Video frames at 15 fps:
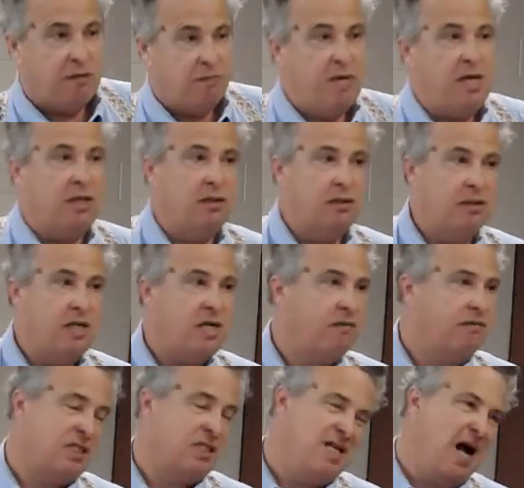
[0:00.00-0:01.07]
me and live
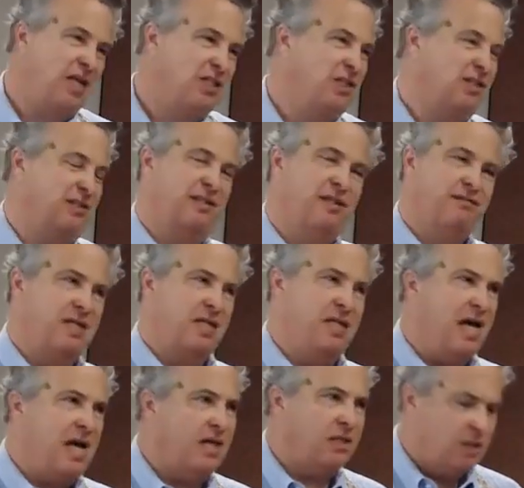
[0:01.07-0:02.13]
is not just live
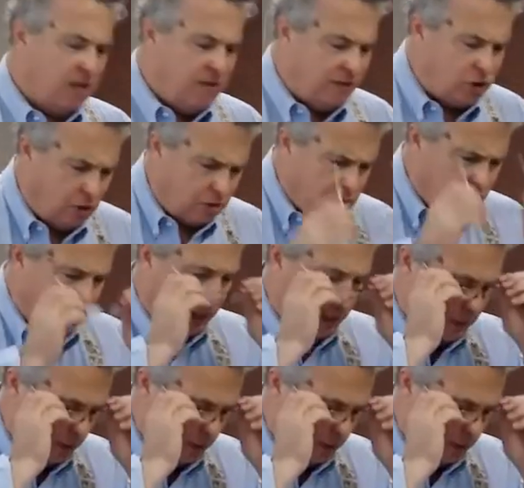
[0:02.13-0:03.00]
today, it's live eternally.